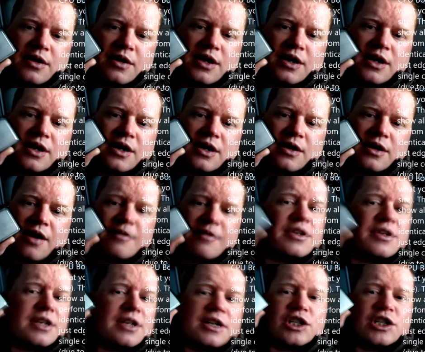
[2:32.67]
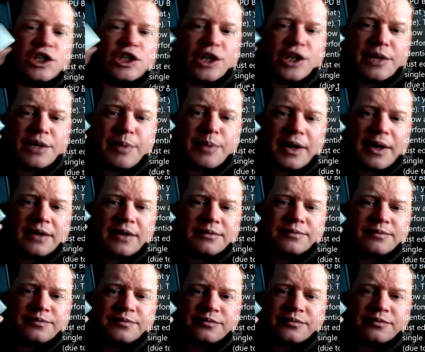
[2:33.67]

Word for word: uh, obviously it's cheaper